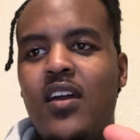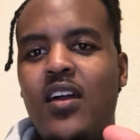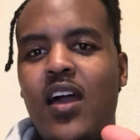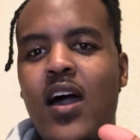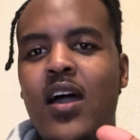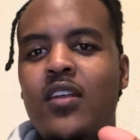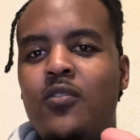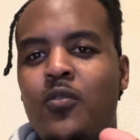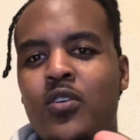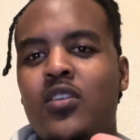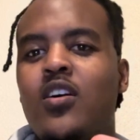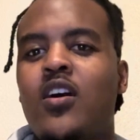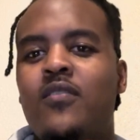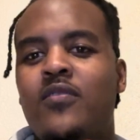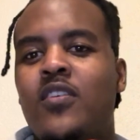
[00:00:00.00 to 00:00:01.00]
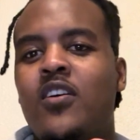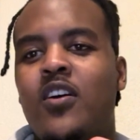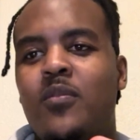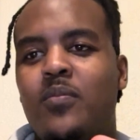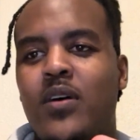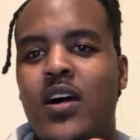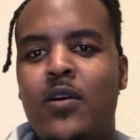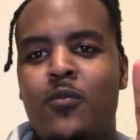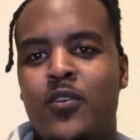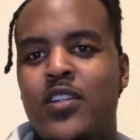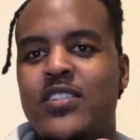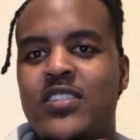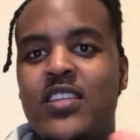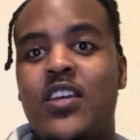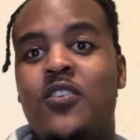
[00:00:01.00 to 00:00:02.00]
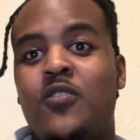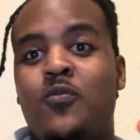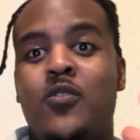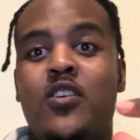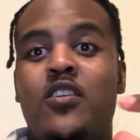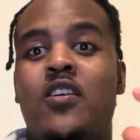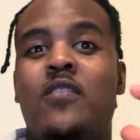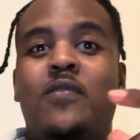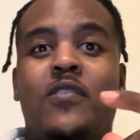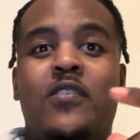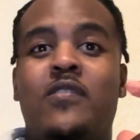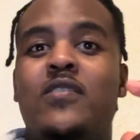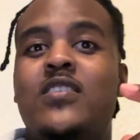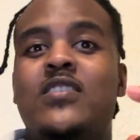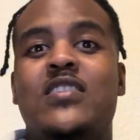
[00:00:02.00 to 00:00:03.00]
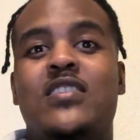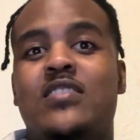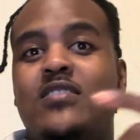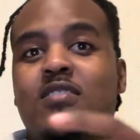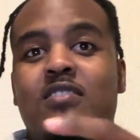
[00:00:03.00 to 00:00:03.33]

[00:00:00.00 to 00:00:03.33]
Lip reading: I don't want to offer hop. I want to stay on one offer and just